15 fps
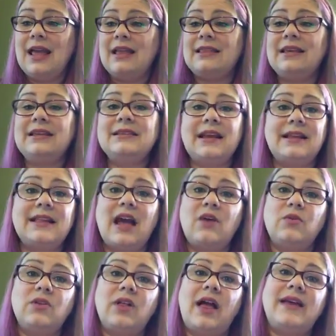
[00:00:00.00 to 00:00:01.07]
things like
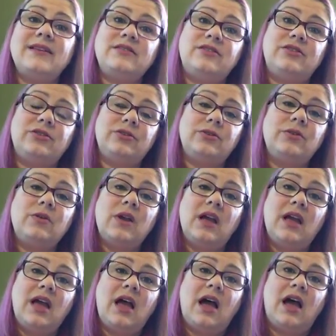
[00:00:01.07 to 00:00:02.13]
that will undo
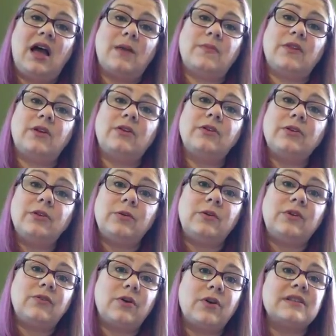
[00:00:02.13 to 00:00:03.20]
the glue
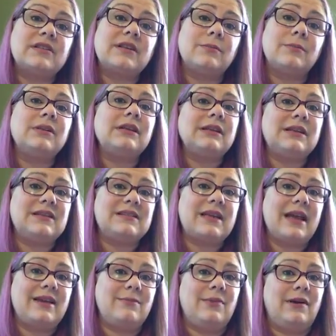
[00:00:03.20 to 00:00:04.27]
before it's completely
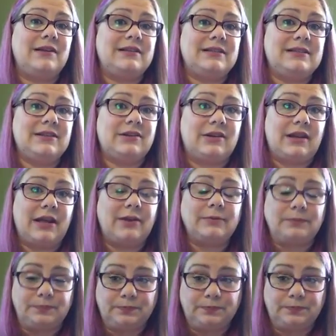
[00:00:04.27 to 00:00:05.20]
set and bonded to your nail.